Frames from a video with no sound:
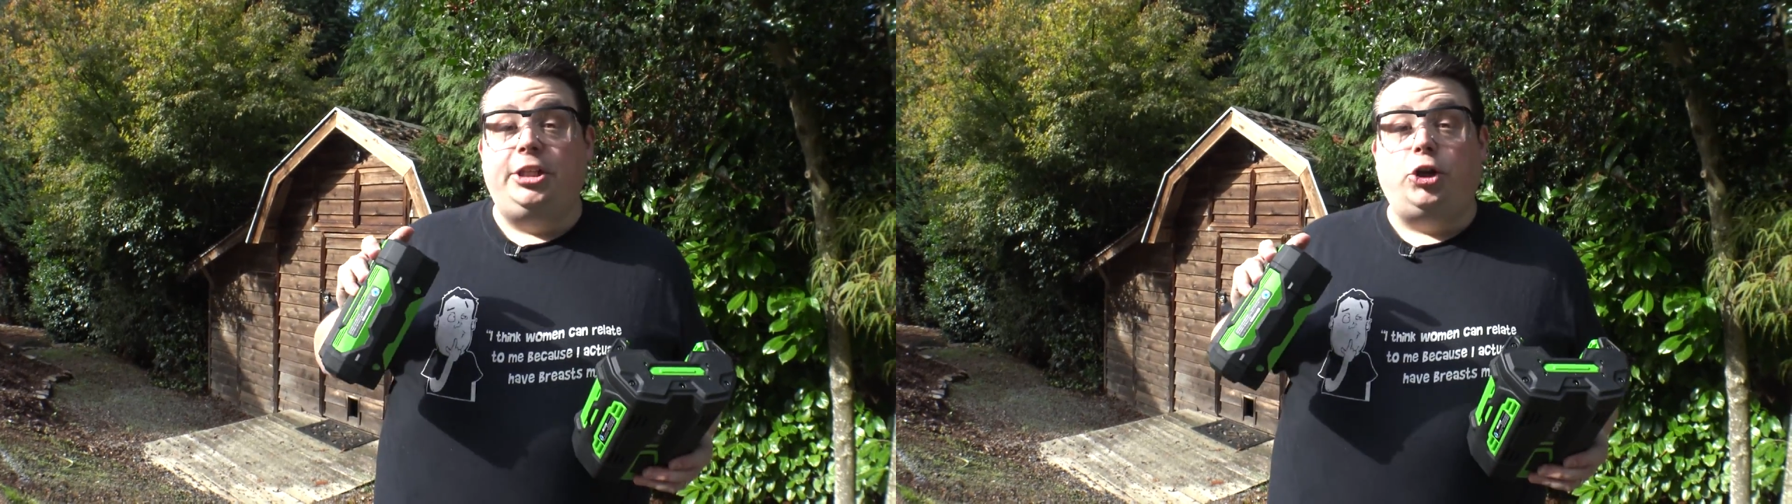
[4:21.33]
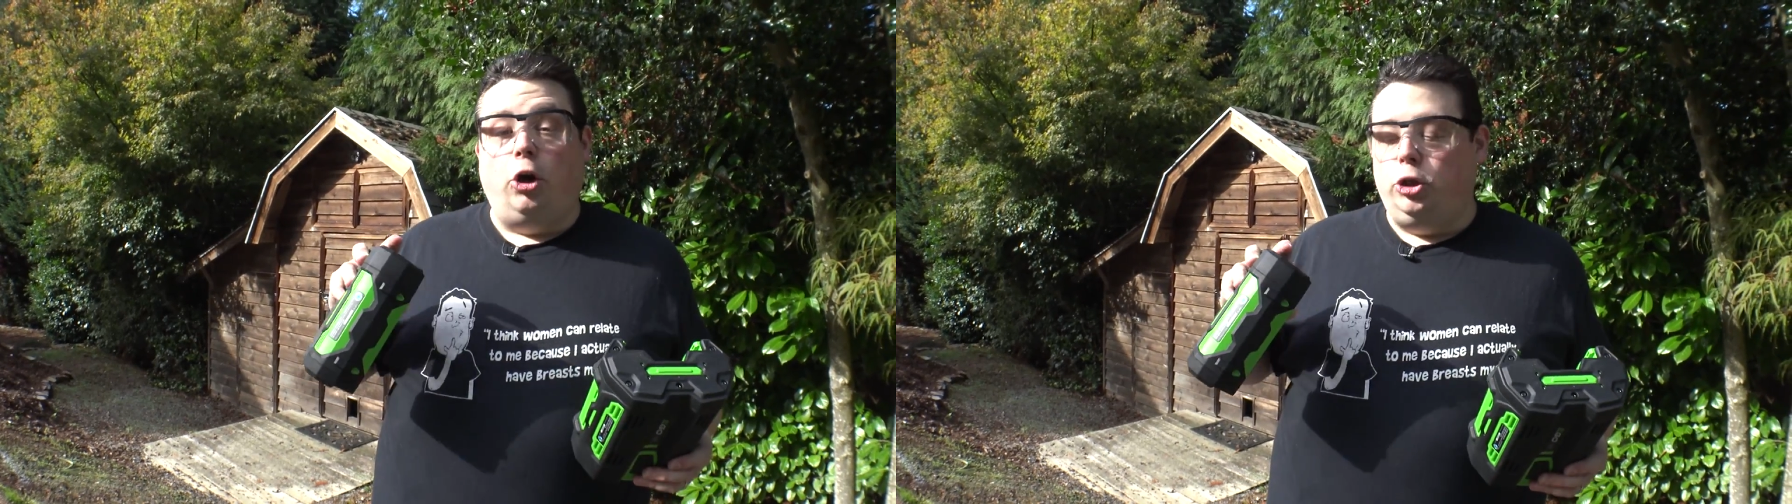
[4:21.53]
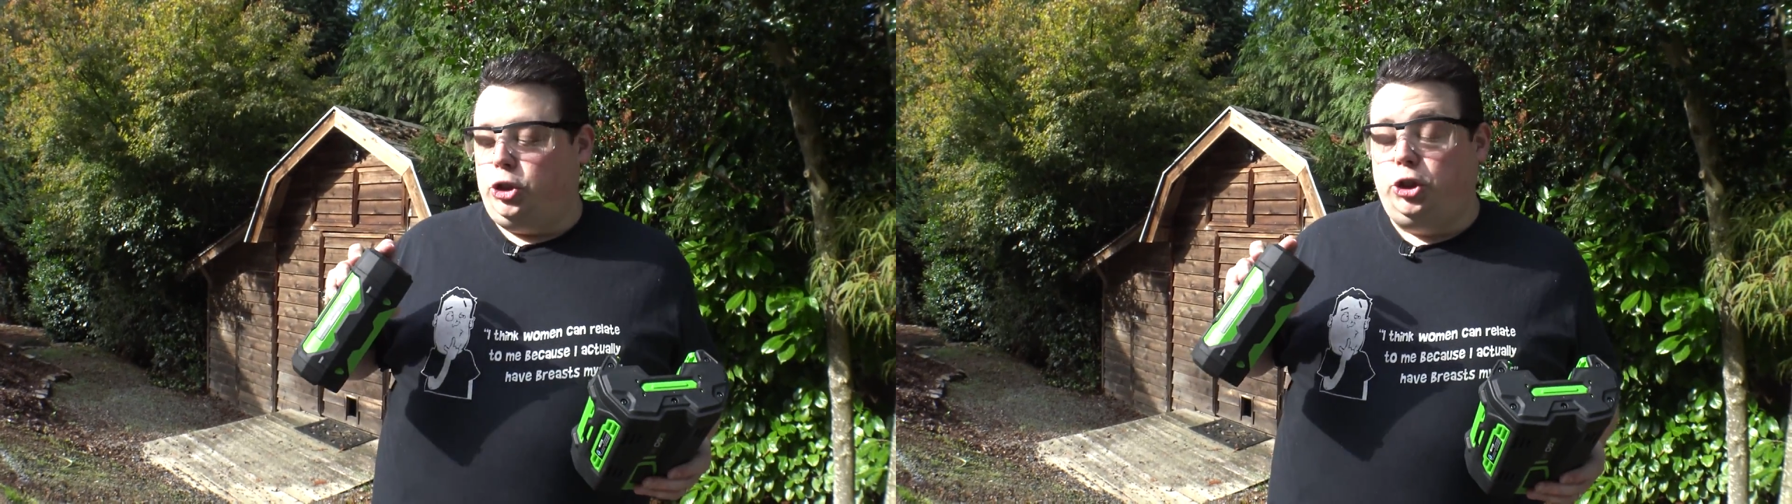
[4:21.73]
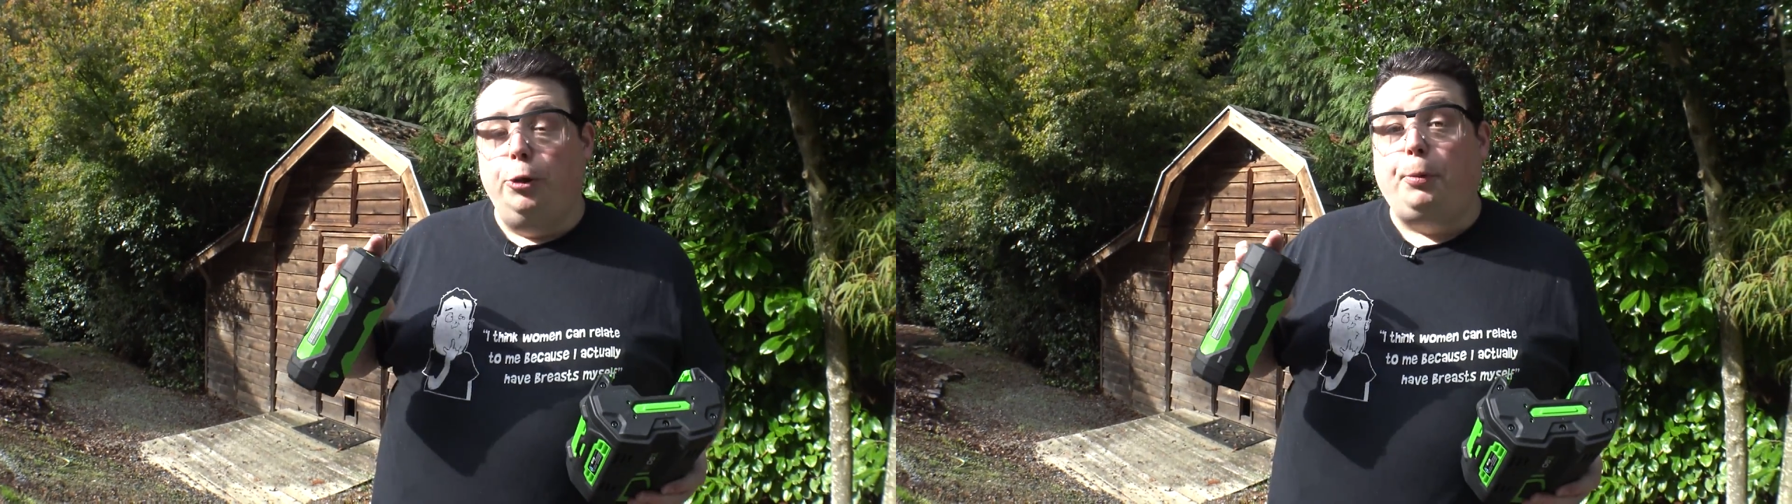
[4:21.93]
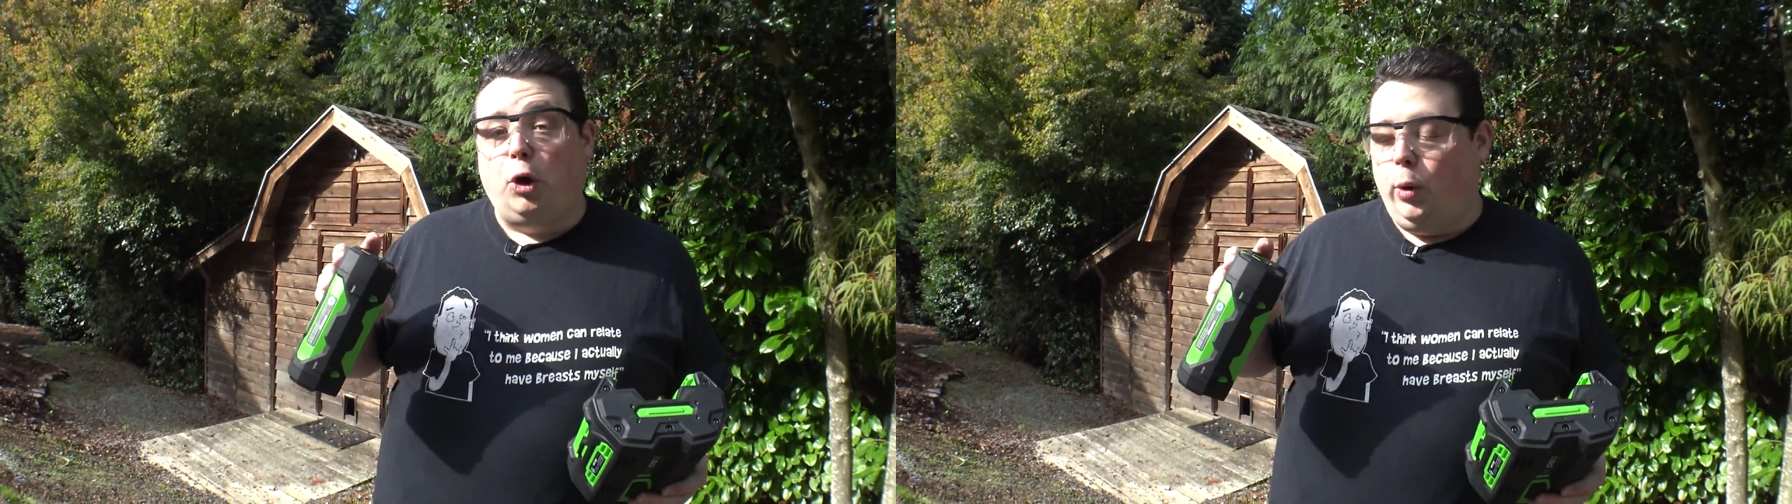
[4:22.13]
they charge
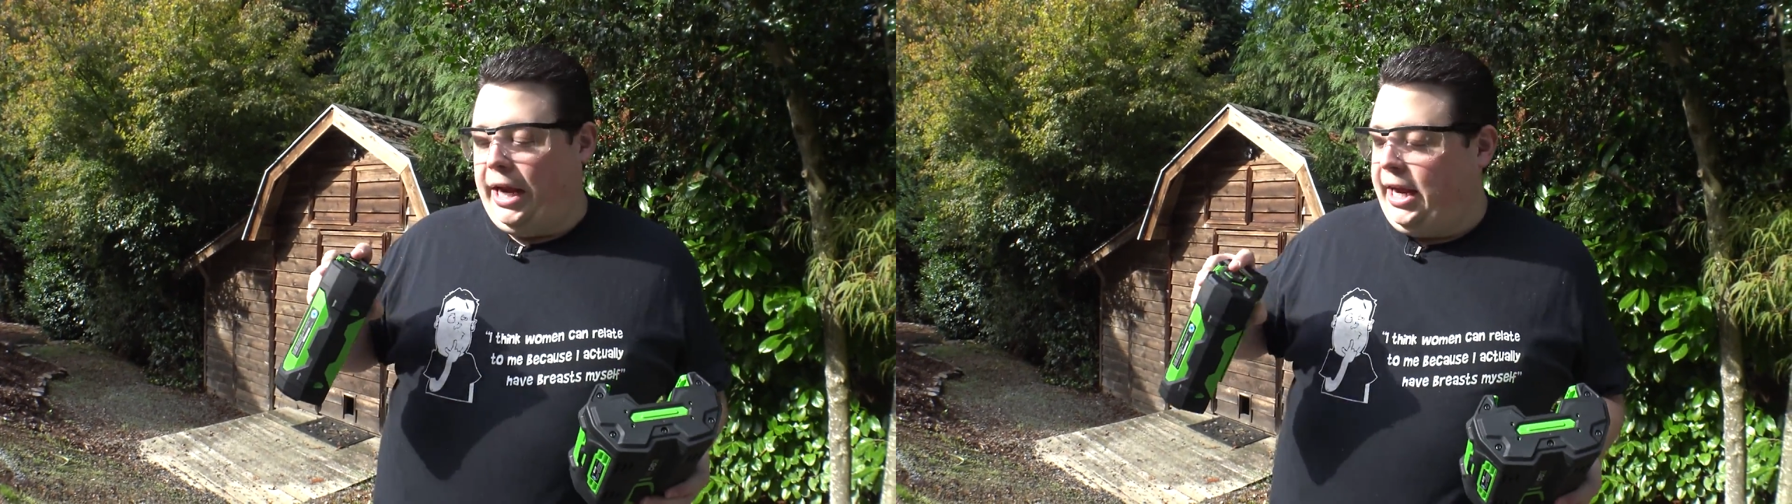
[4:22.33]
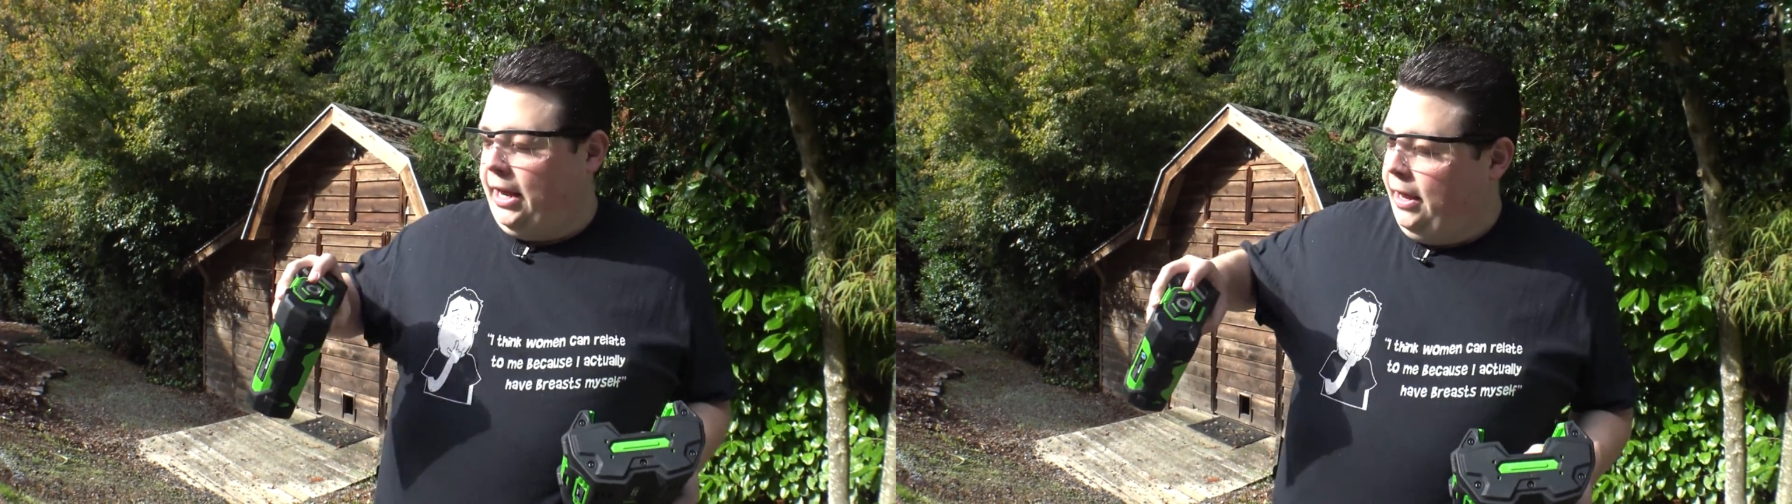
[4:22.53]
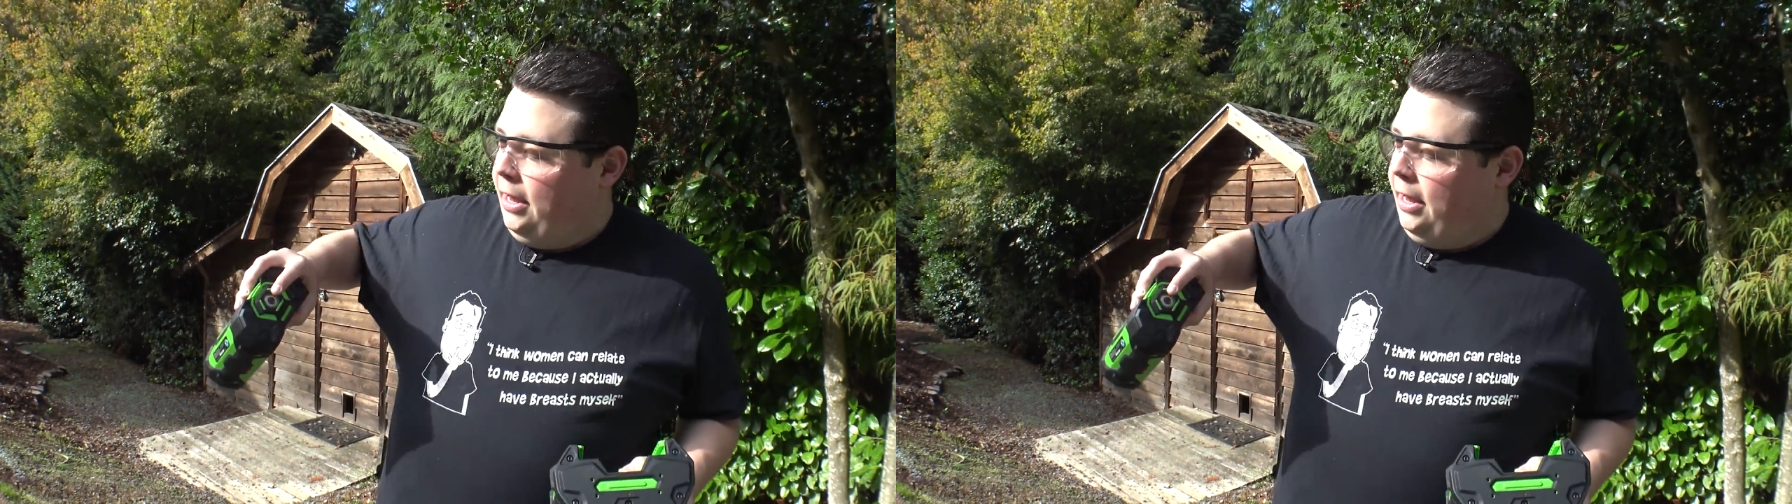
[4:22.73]
super quick,